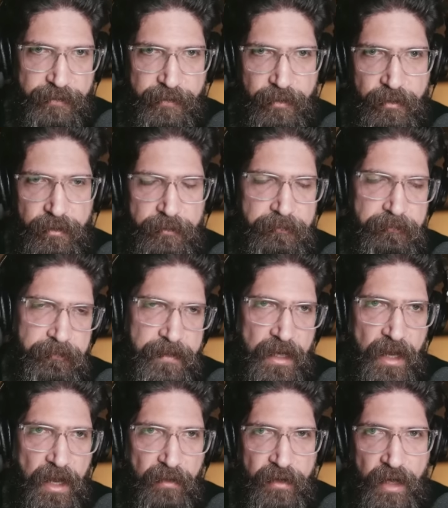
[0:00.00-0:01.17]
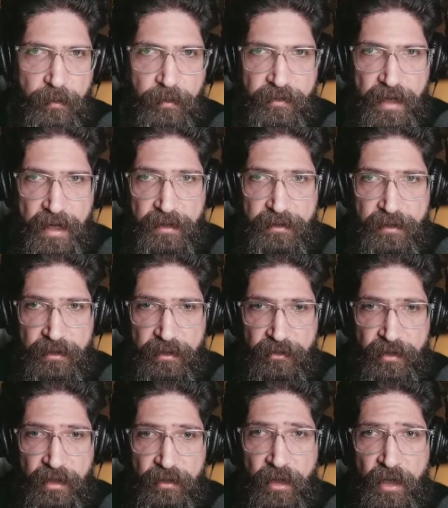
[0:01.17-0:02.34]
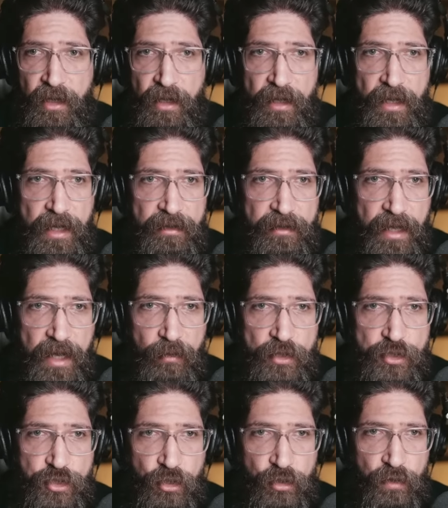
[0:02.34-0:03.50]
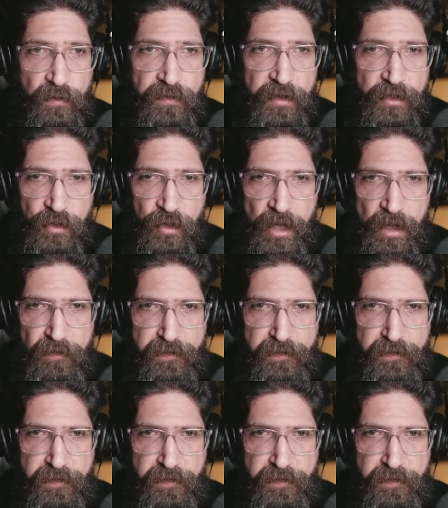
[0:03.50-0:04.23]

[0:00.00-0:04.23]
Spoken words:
So they have an upper hand in this. And I will show you a video